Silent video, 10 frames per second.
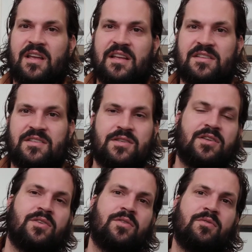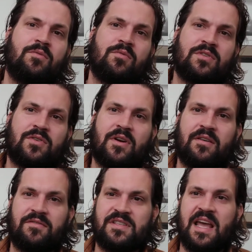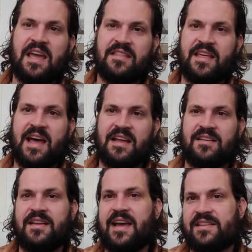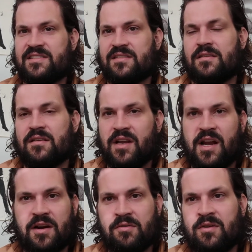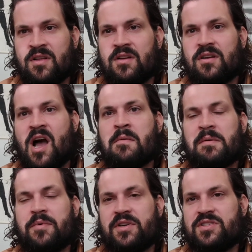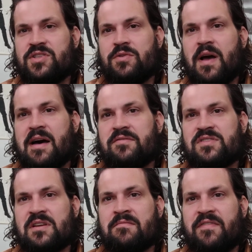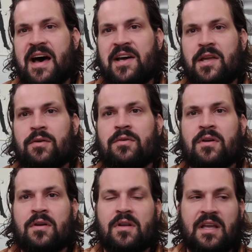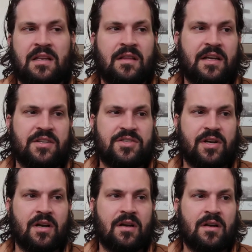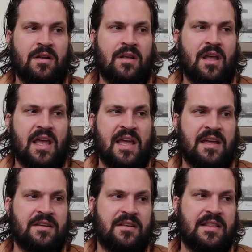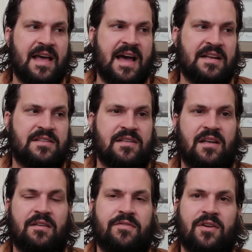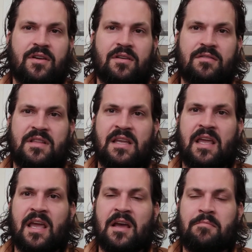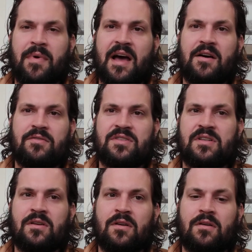is to sort of say that, yes, comic books do have some value in literature, and that if you're thinking about,